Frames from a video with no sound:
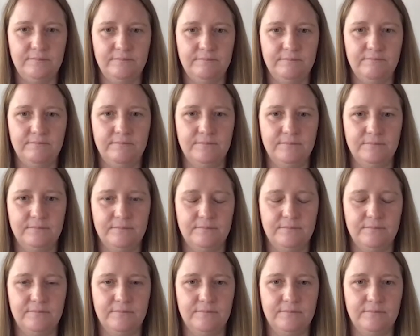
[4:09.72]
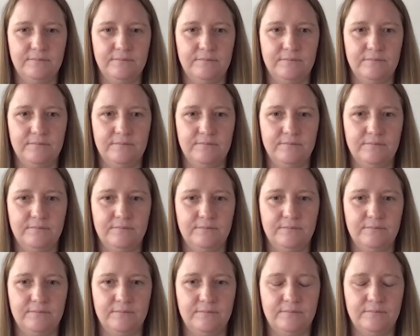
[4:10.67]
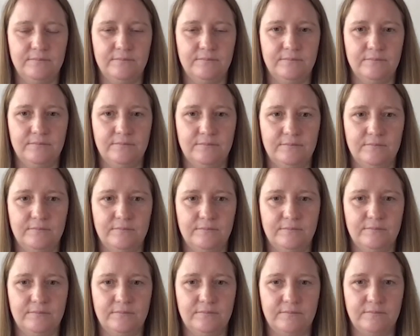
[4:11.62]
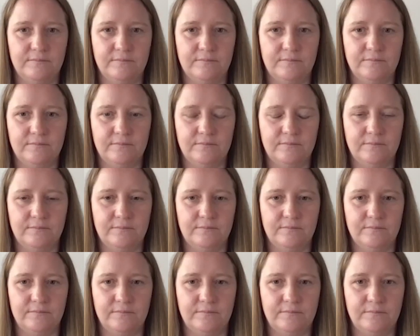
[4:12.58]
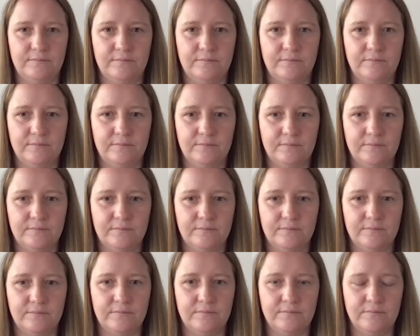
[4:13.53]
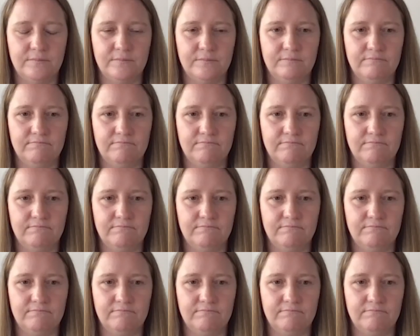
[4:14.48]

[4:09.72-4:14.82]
(silent)